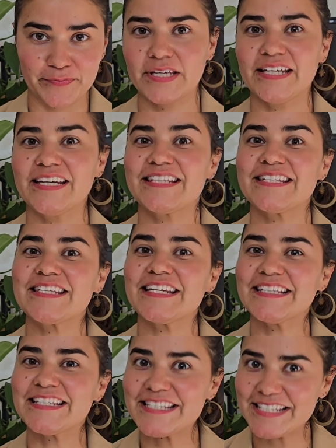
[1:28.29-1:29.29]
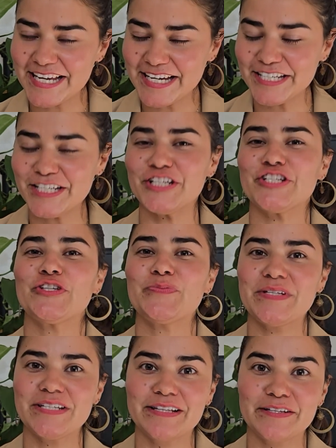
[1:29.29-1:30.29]
It's designed to be
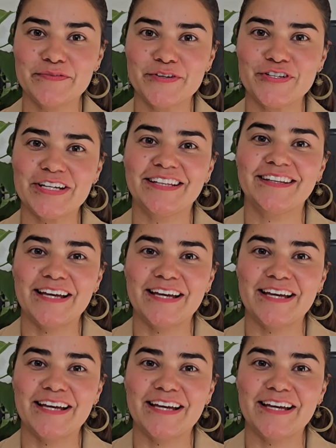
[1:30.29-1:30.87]
delivered in